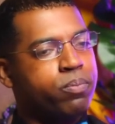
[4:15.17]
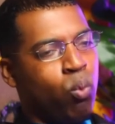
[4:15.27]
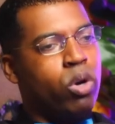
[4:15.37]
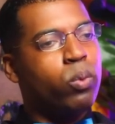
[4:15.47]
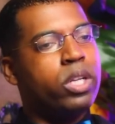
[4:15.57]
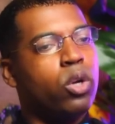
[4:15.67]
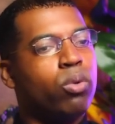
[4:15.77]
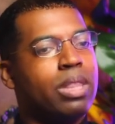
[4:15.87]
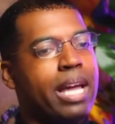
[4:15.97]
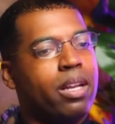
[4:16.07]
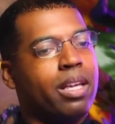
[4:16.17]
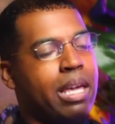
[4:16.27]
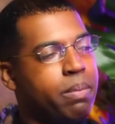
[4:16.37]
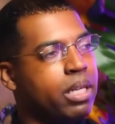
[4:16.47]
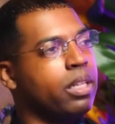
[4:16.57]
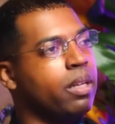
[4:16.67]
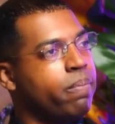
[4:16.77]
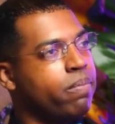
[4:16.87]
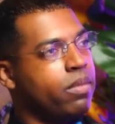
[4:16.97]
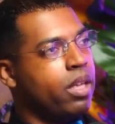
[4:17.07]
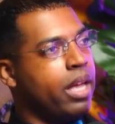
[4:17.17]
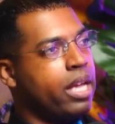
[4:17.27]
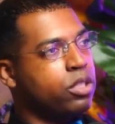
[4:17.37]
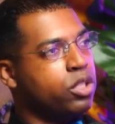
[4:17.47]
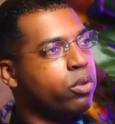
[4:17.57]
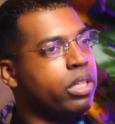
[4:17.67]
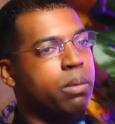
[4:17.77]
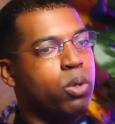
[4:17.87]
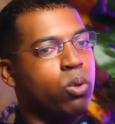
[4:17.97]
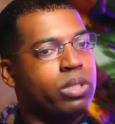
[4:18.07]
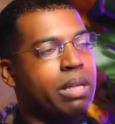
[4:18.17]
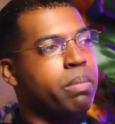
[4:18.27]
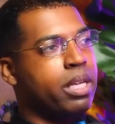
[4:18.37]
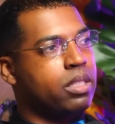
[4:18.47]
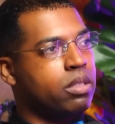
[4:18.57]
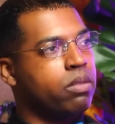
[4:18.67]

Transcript: one, we know that chemically has certain chemicals that mix